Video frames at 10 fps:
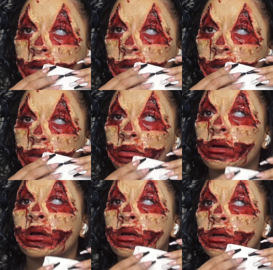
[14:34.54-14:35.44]
Ew.
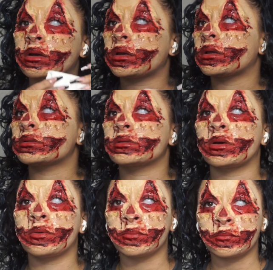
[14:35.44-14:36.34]
Okay,
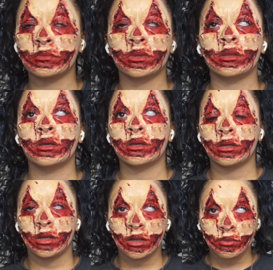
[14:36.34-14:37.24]
so
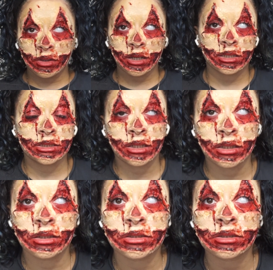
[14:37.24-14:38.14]
I got one contact,
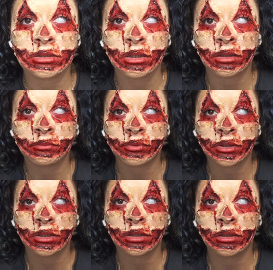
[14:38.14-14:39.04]
and this is looking
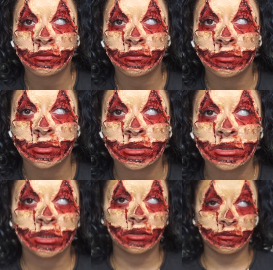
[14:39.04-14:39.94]
pretty flippin'
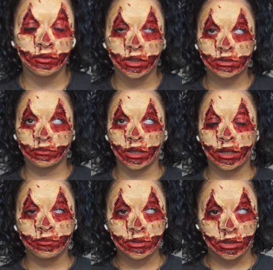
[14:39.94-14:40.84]
sick if you ask me. I
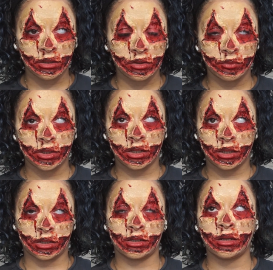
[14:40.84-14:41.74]
gotta put the other one
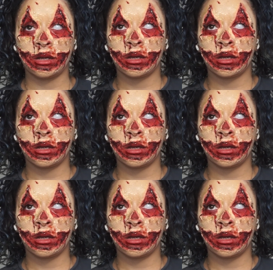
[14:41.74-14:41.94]
in.